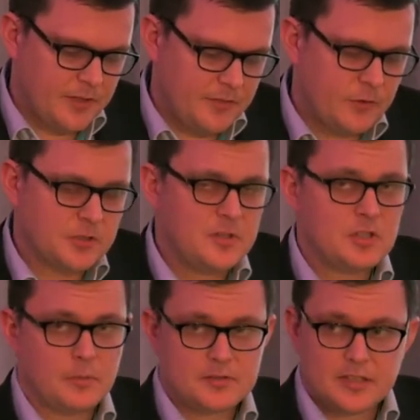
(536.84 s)
You've got to be
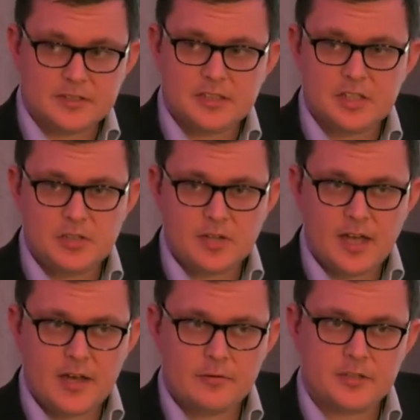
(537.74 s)
domiciled in the
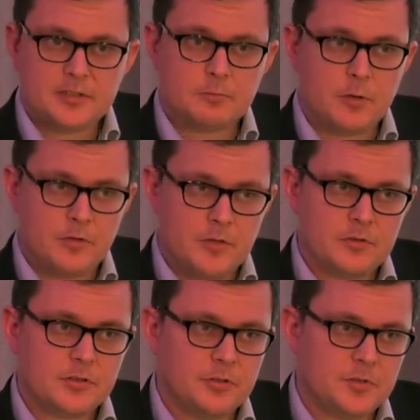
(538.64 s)
UK, or at least one of you
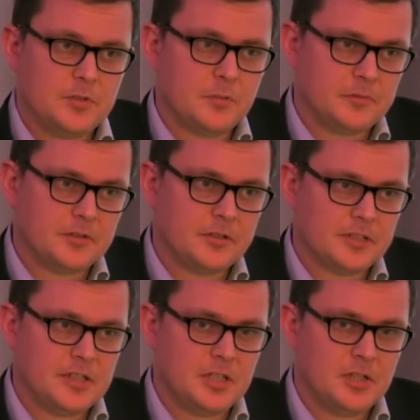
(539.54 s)
has got to be
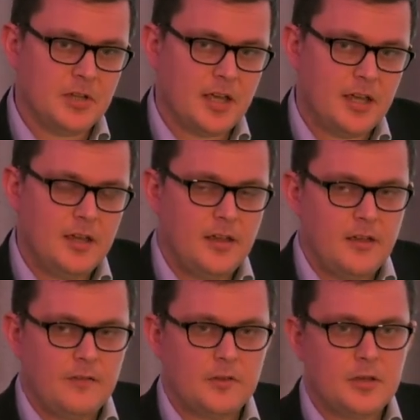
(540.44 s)
domiciled in the UK.
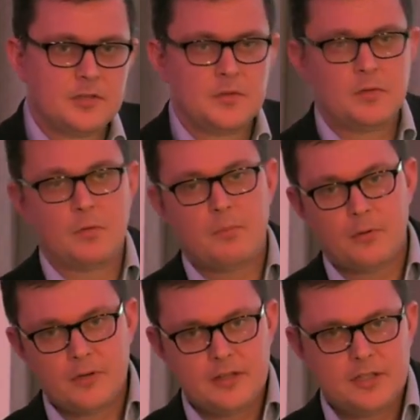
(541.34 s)
For those of you who were
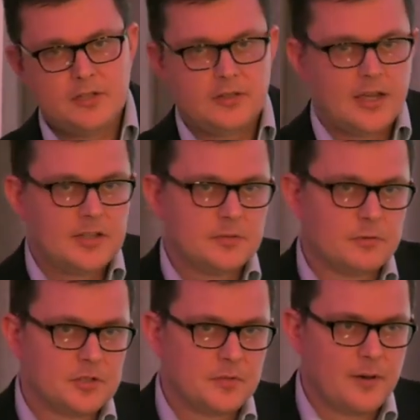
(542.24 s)
born in the UK to
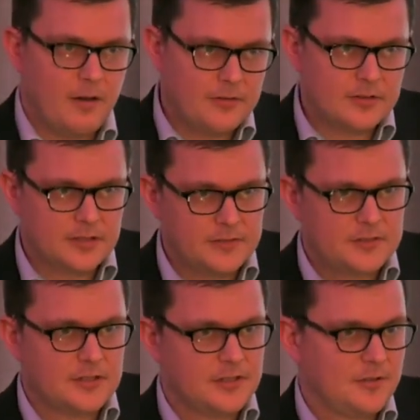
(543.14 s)
British parents and
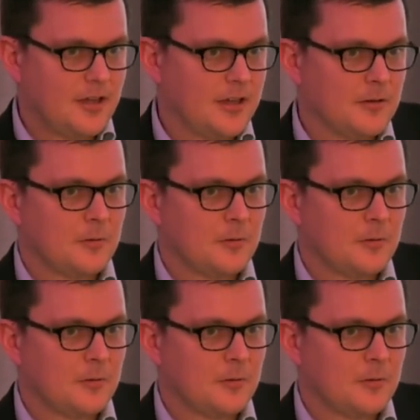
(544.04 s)
lived in the UK your